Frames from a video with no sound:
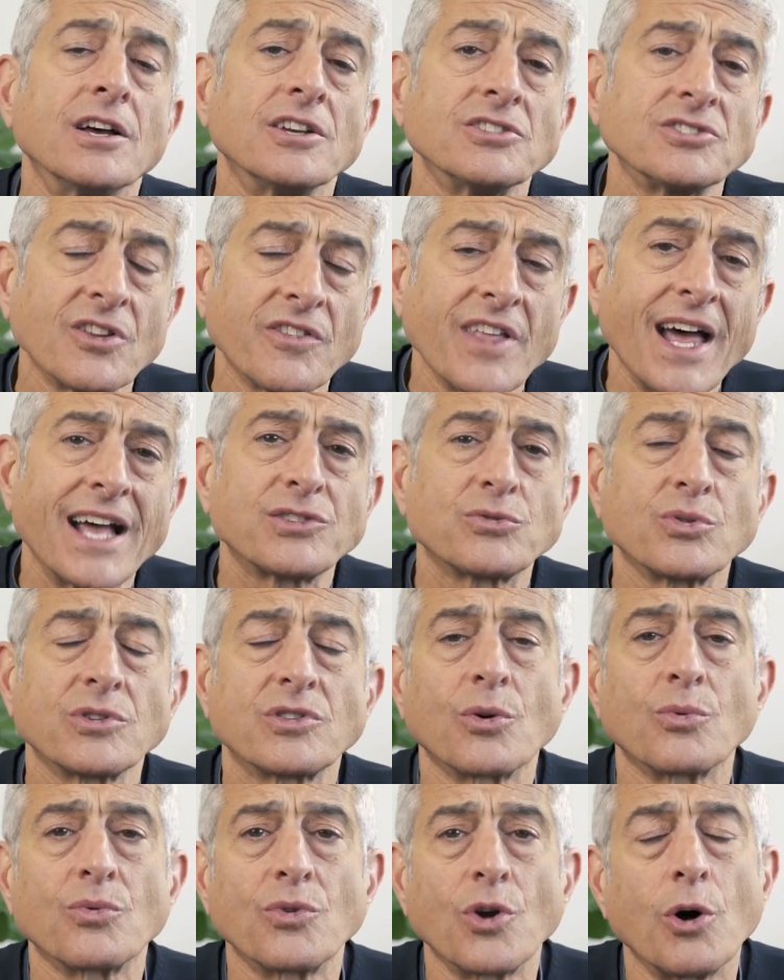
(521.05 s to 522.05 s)
So that's what
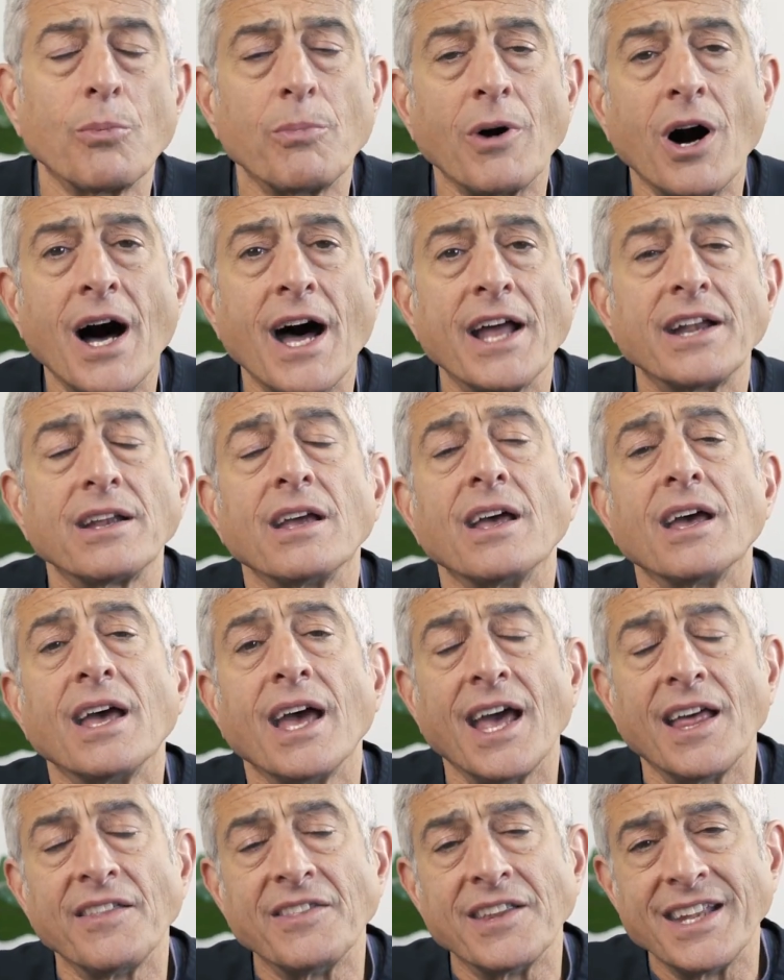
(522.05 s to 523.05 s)
the robot
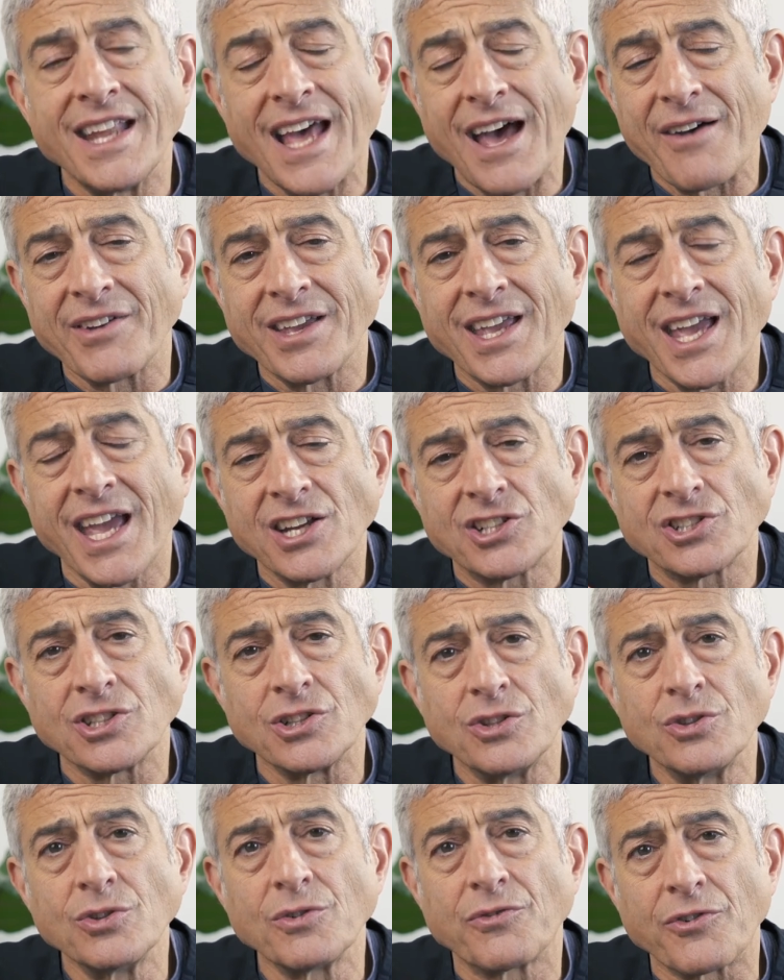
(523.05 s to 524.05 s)
and the
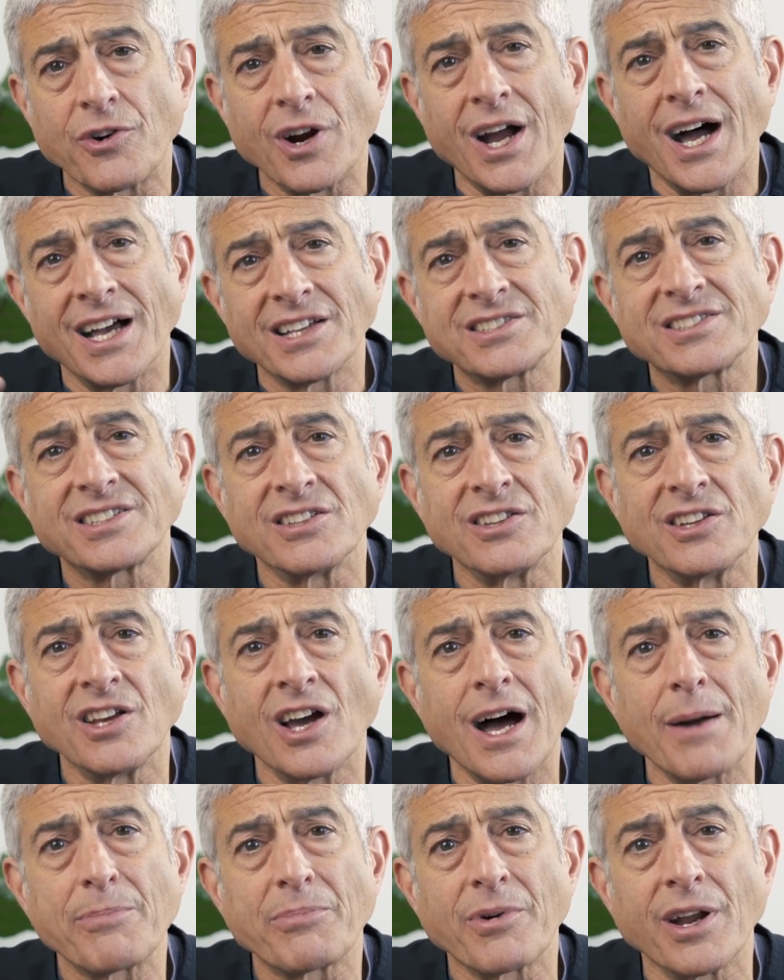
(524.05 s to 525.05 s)
navigation do for us in the
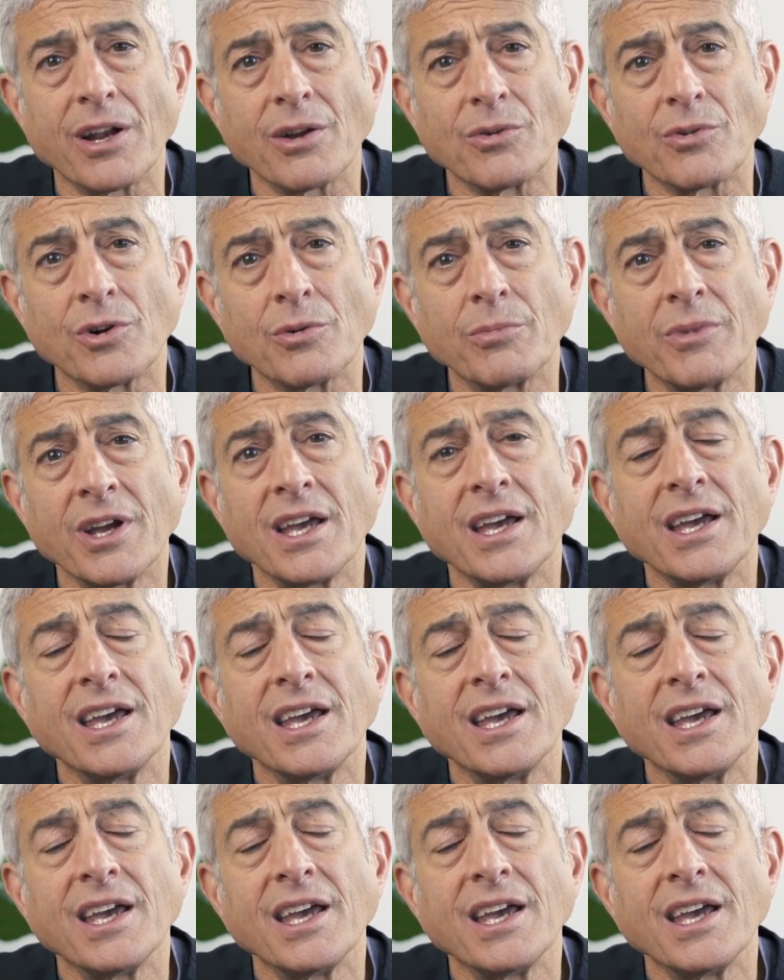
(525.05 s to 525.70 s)
operating room.